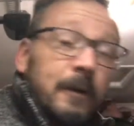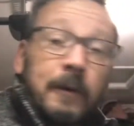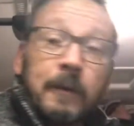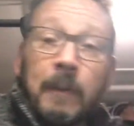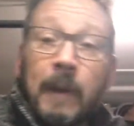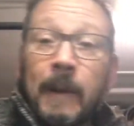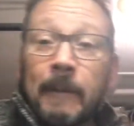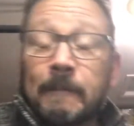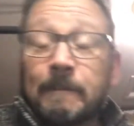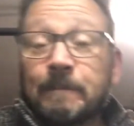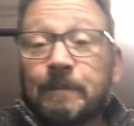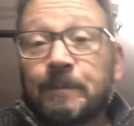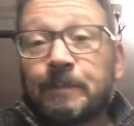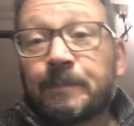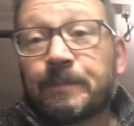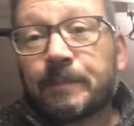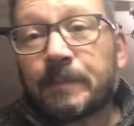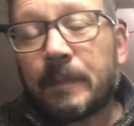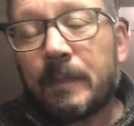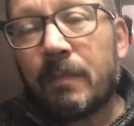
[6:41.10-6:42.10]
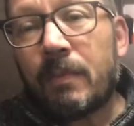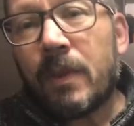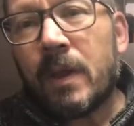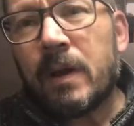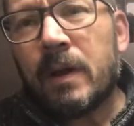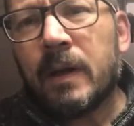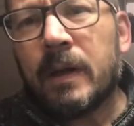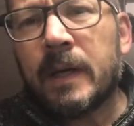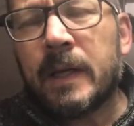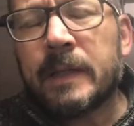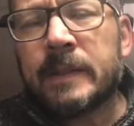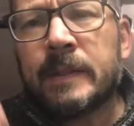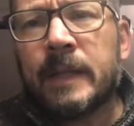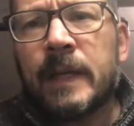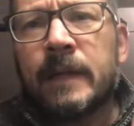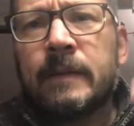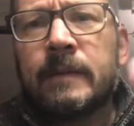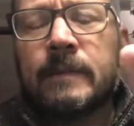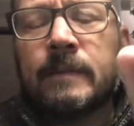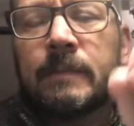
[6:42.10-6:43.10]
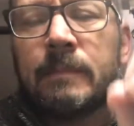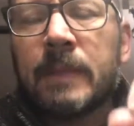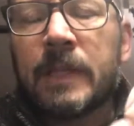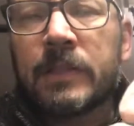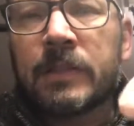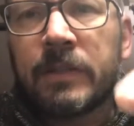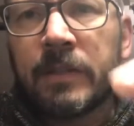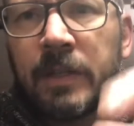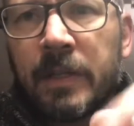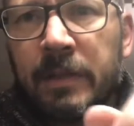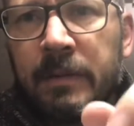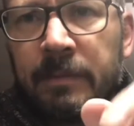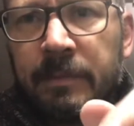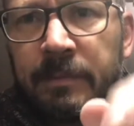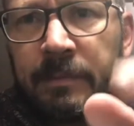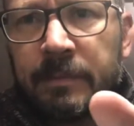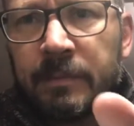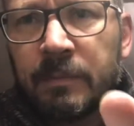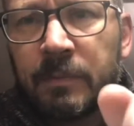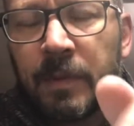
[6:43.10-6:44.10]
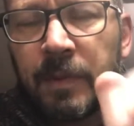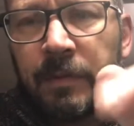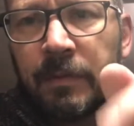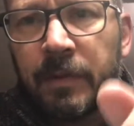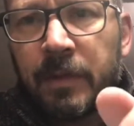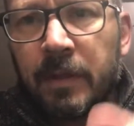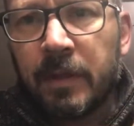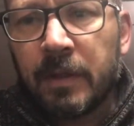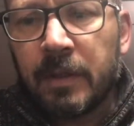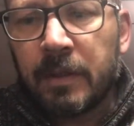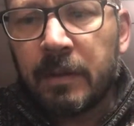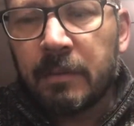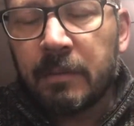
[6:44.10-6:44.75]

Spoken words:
me, and then mix it in with the